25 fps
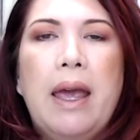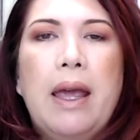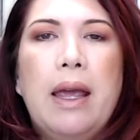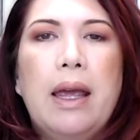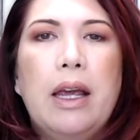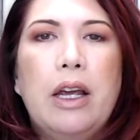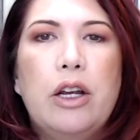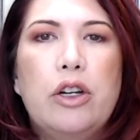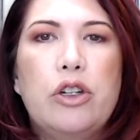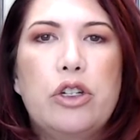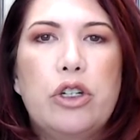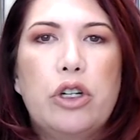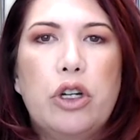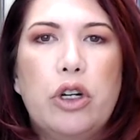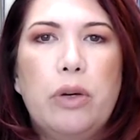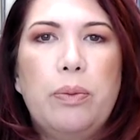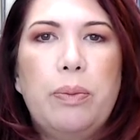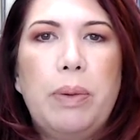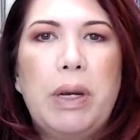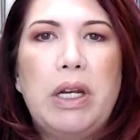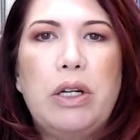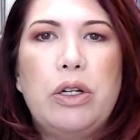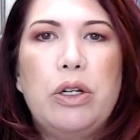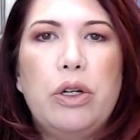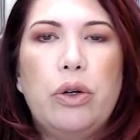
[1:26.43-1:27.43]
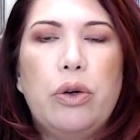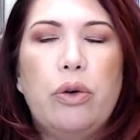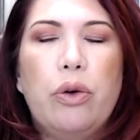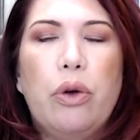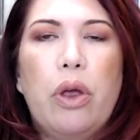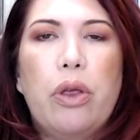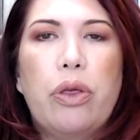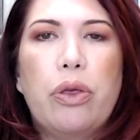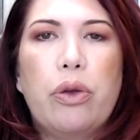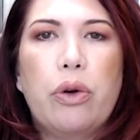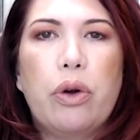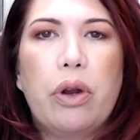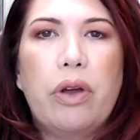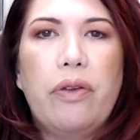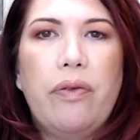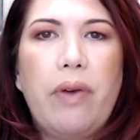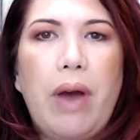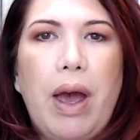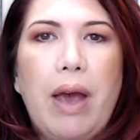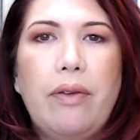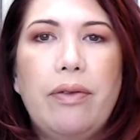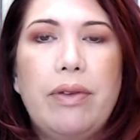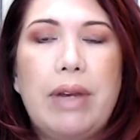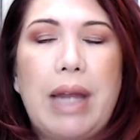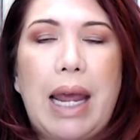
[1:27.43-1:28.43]
it should be due
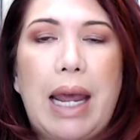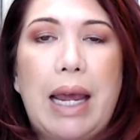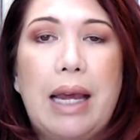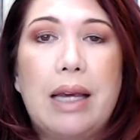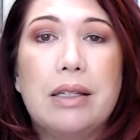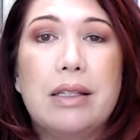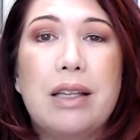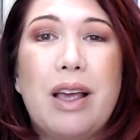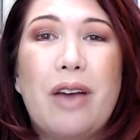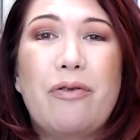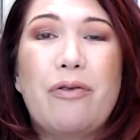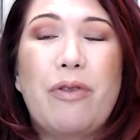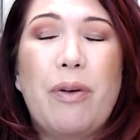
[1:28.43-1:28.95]
35 days